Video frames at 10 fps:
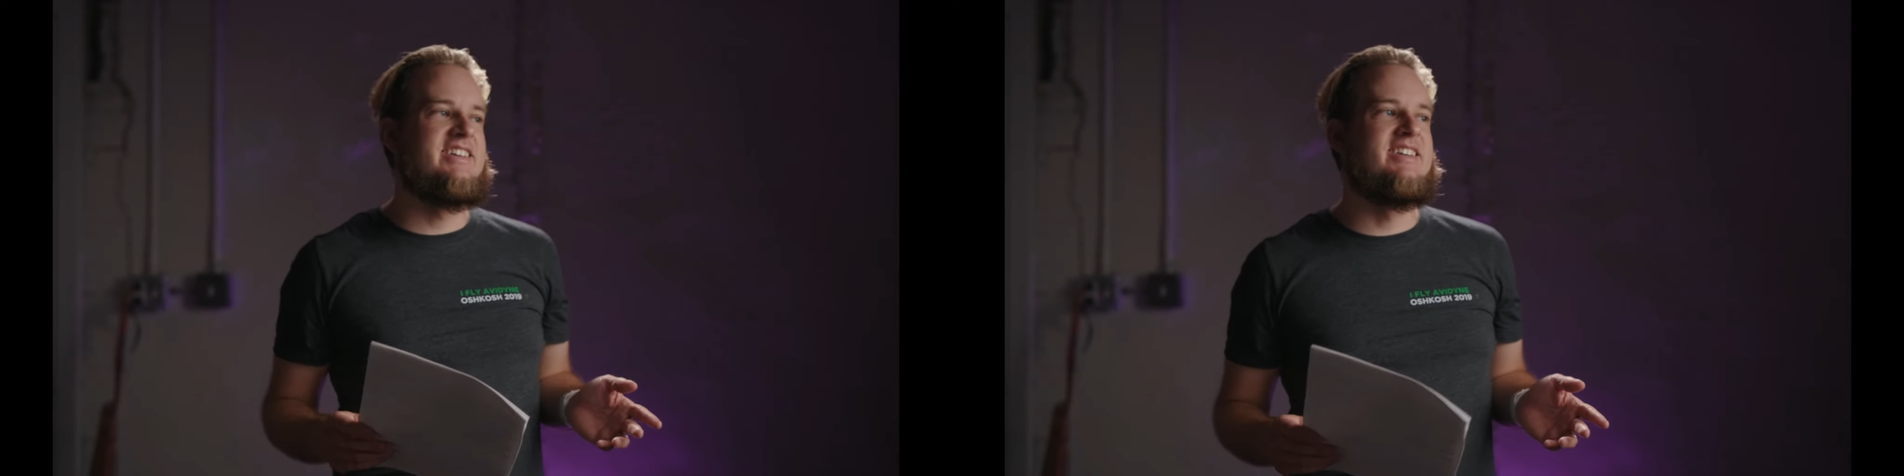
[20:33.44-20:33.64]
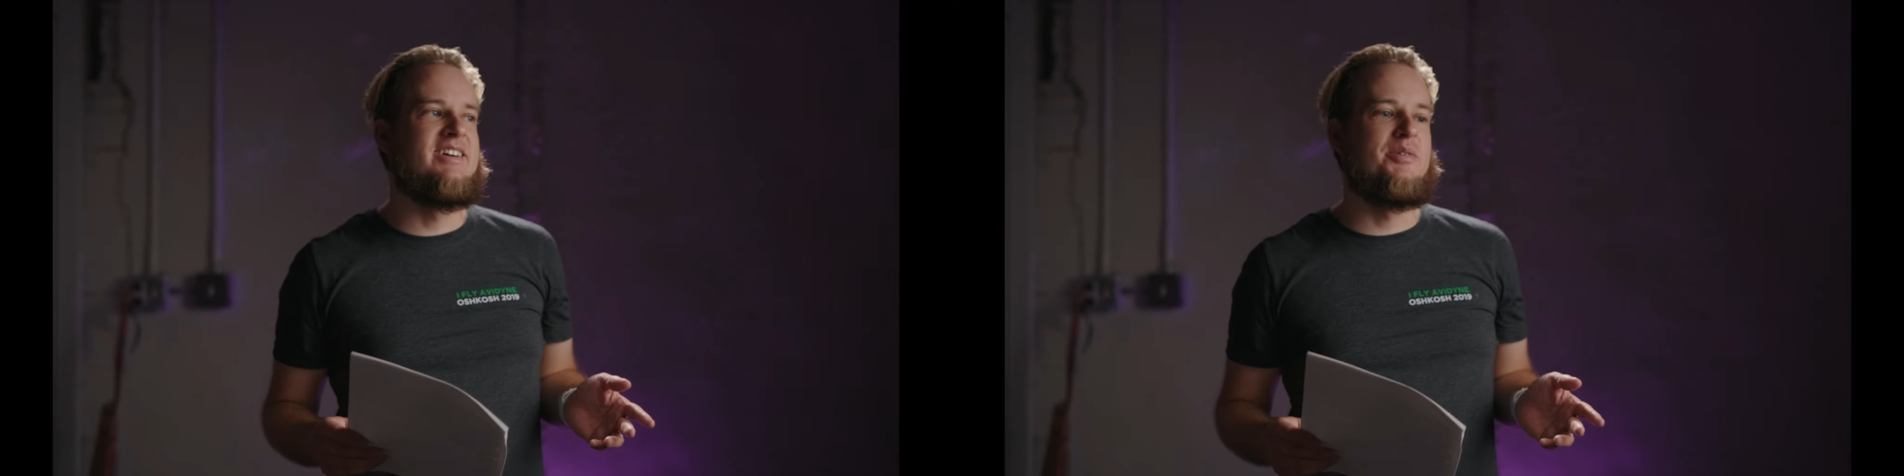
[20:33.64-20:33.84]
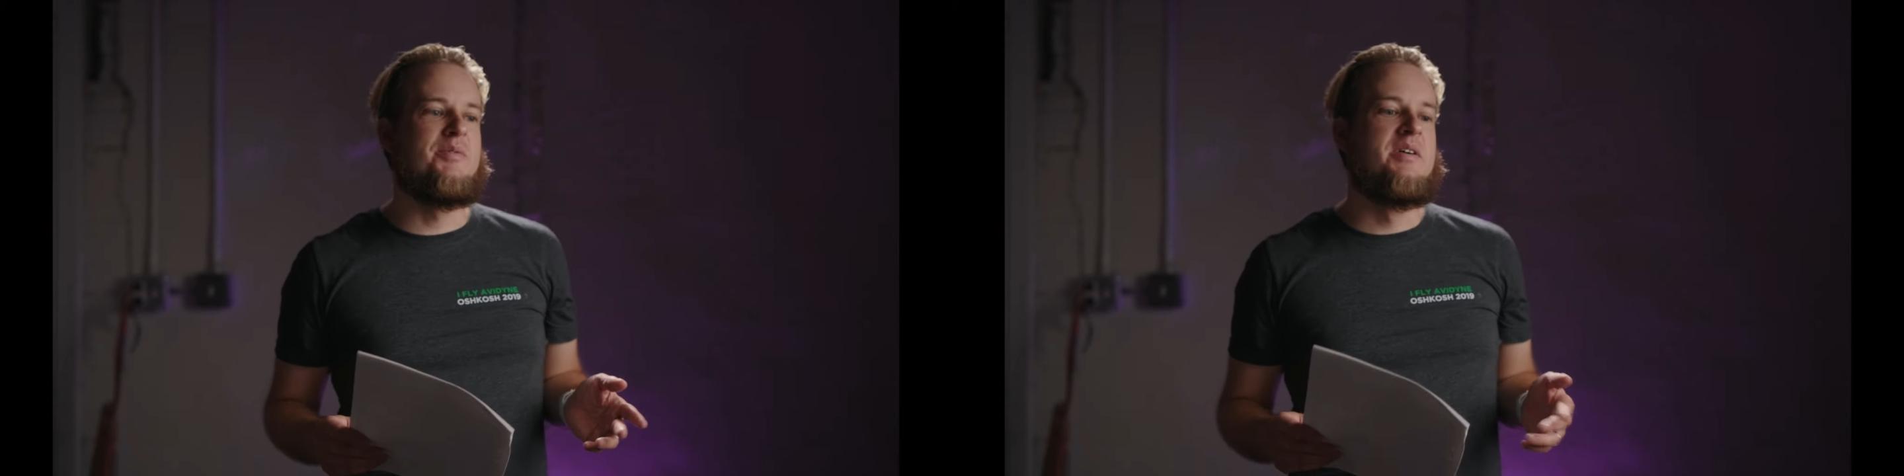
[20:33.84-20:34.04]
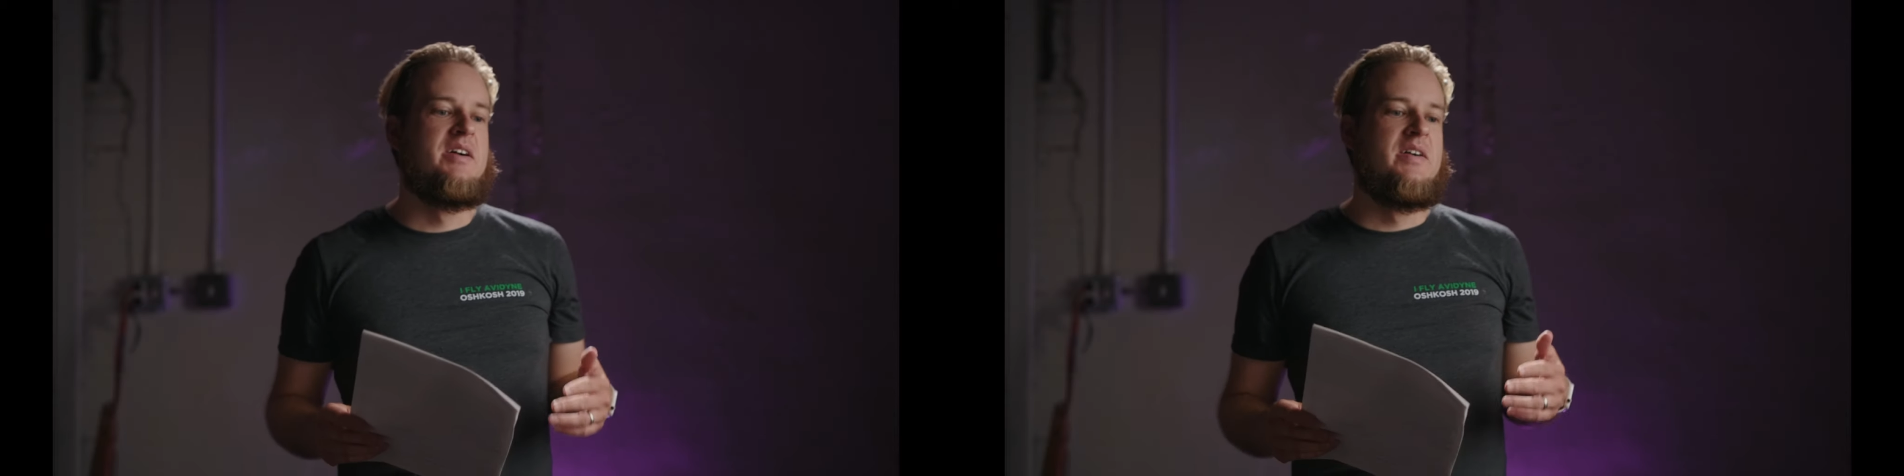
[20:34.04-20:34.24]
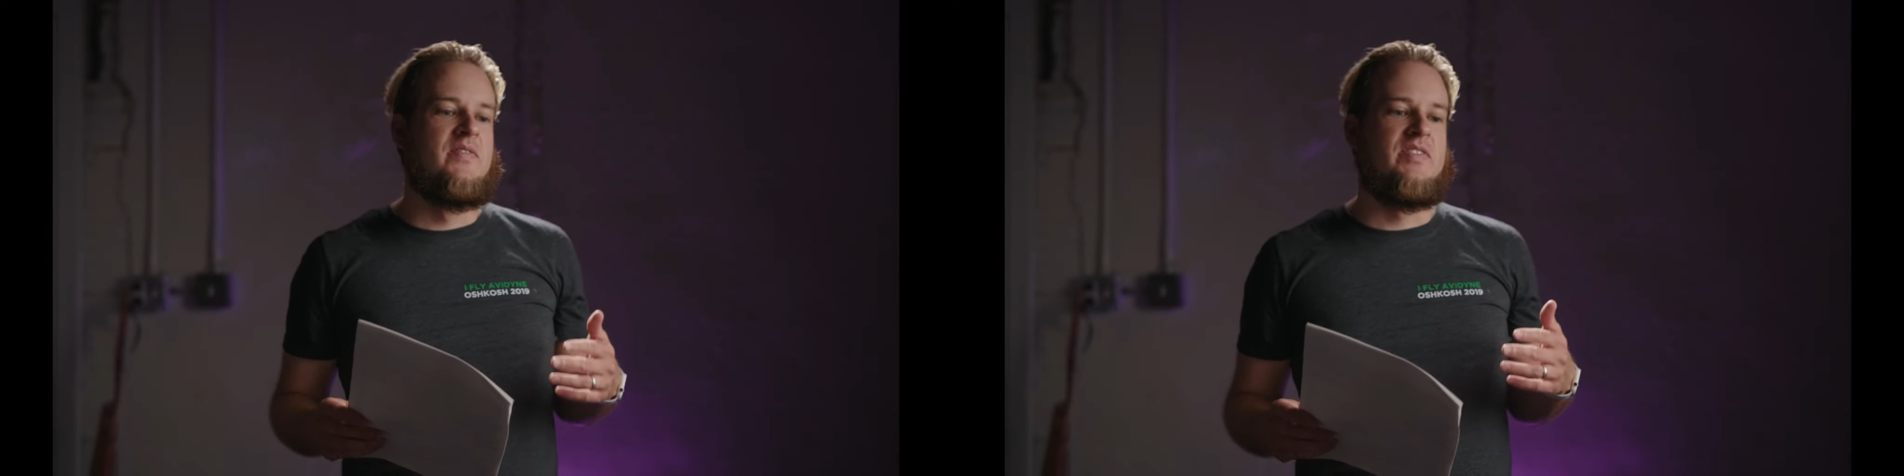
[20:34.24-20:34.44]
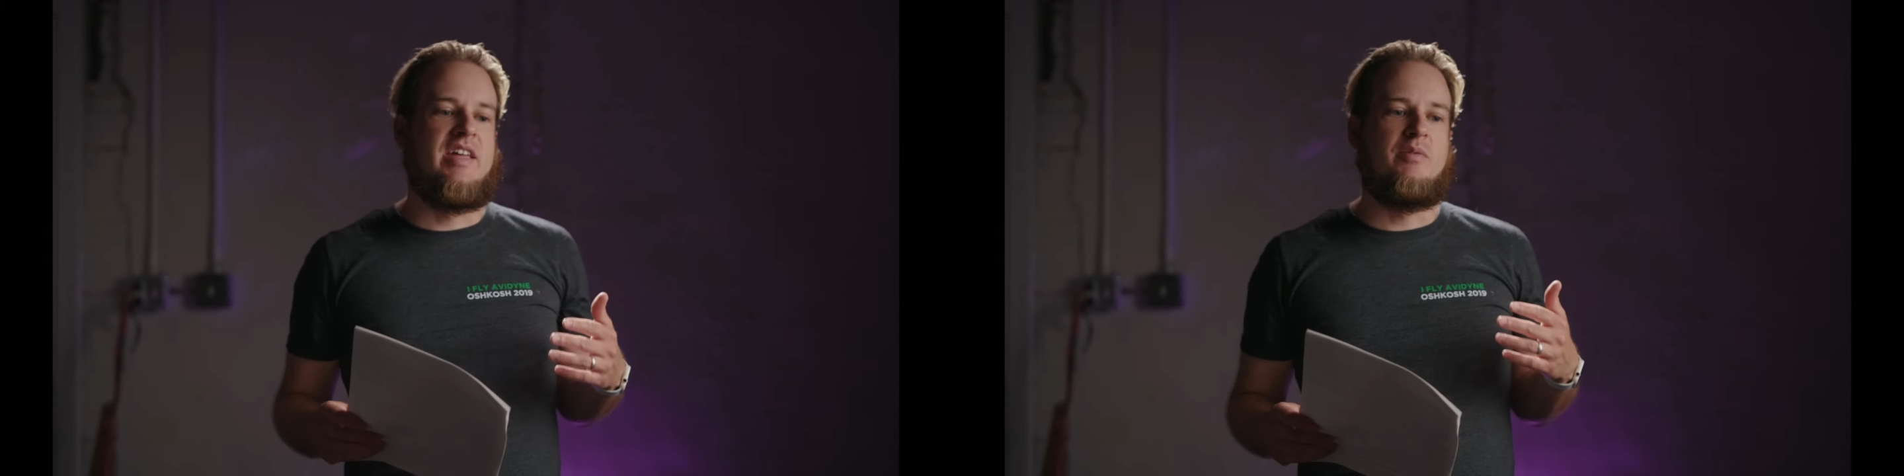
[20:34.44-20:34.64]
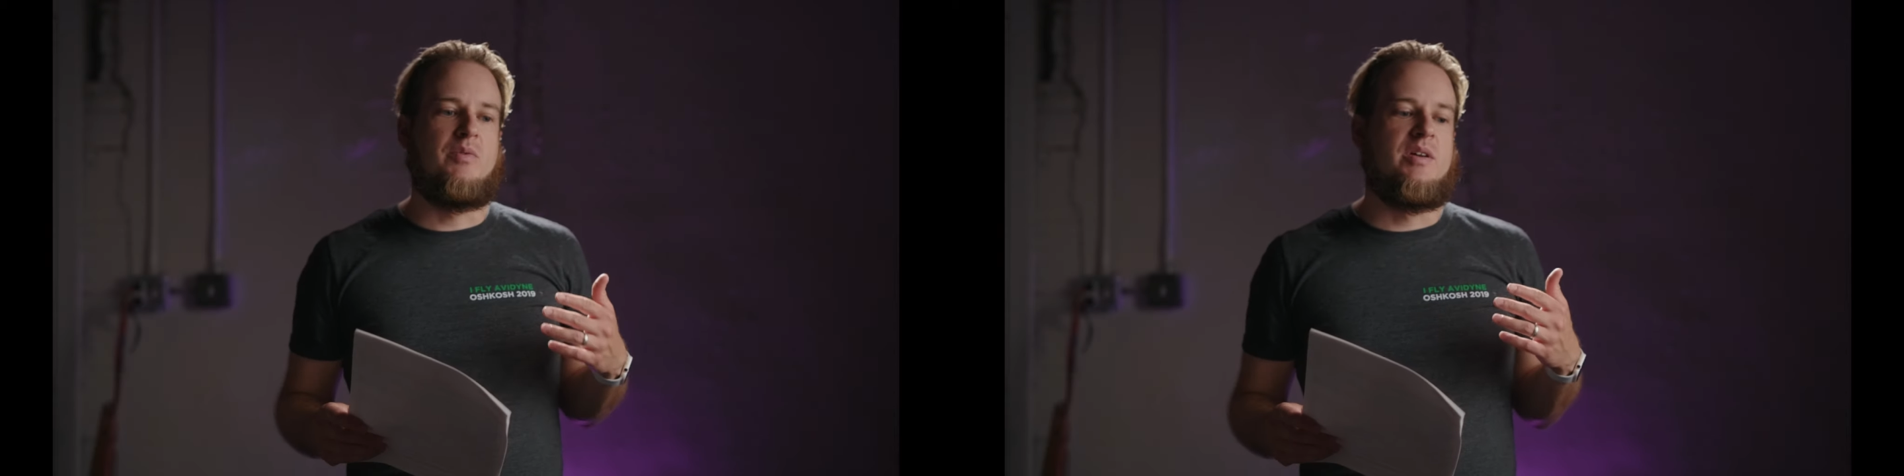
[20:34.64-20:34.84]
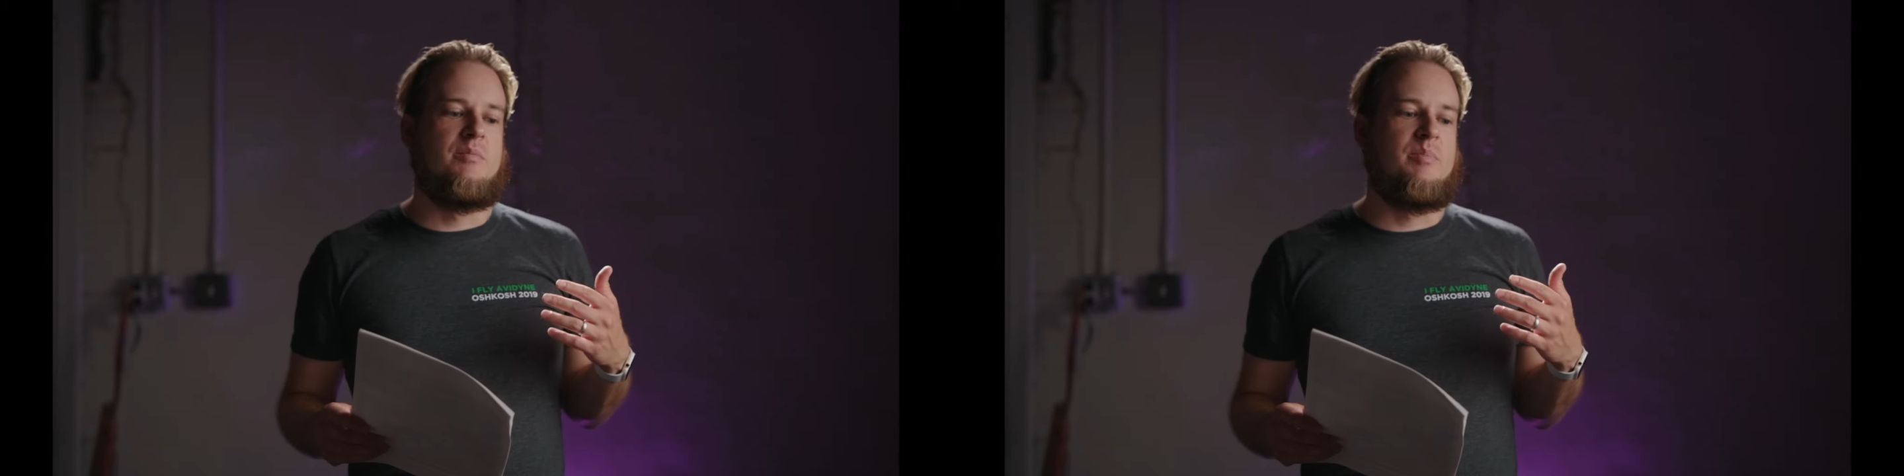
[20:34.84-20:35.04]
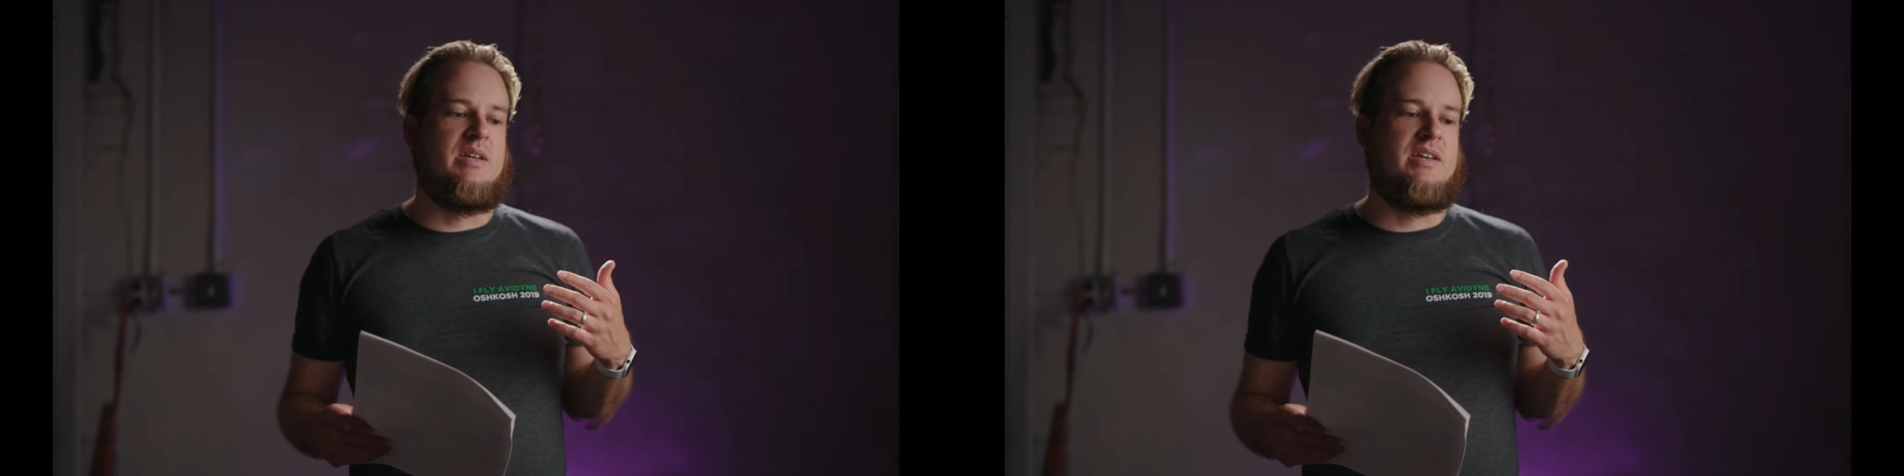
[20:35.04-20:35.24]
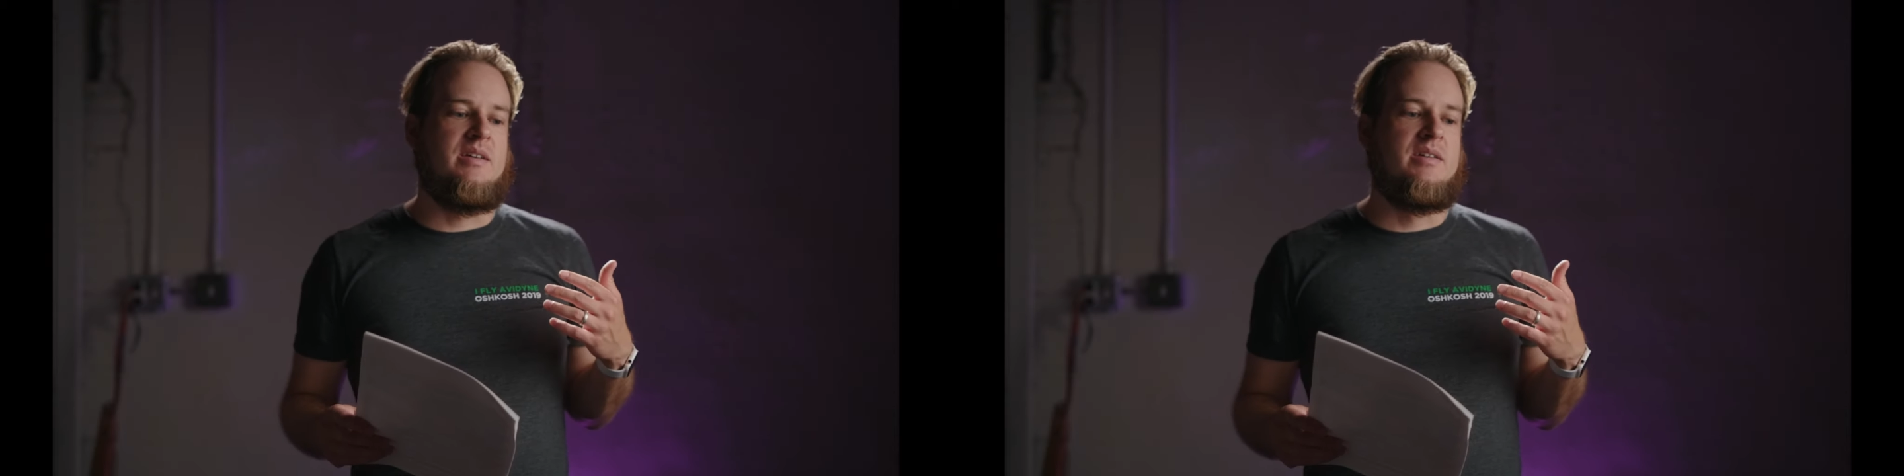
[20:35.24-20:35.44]
you know, they would
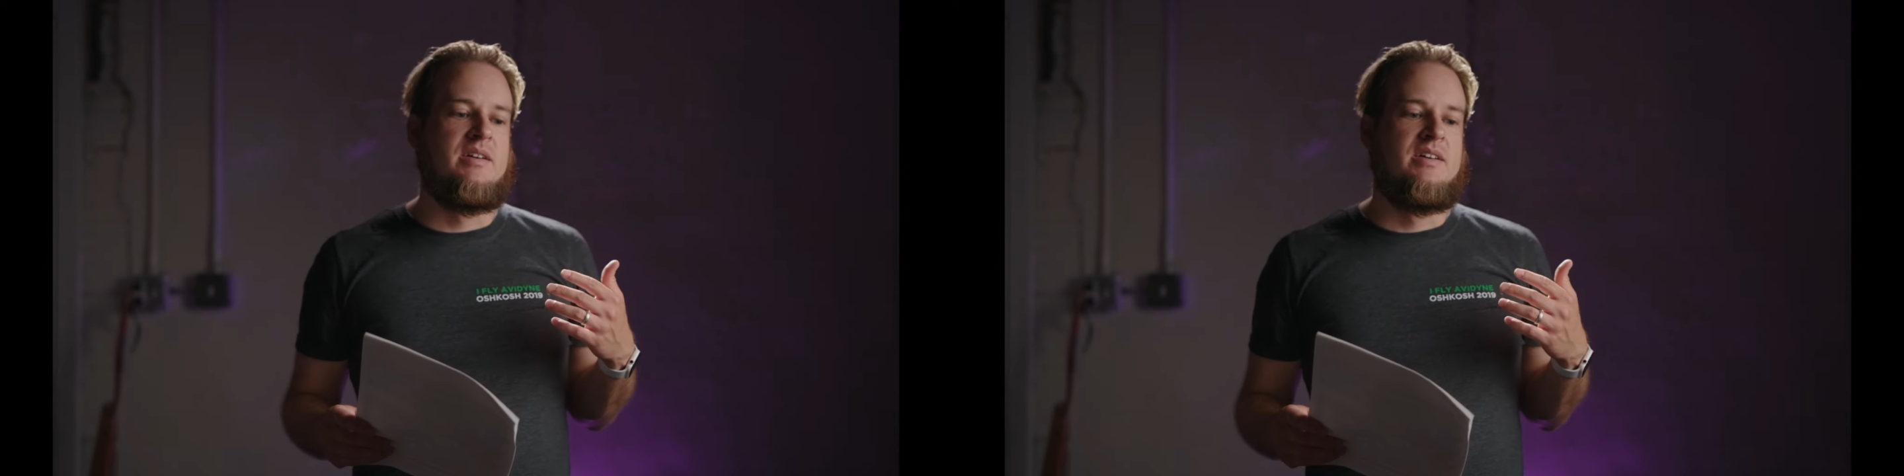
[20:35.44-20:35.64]
be,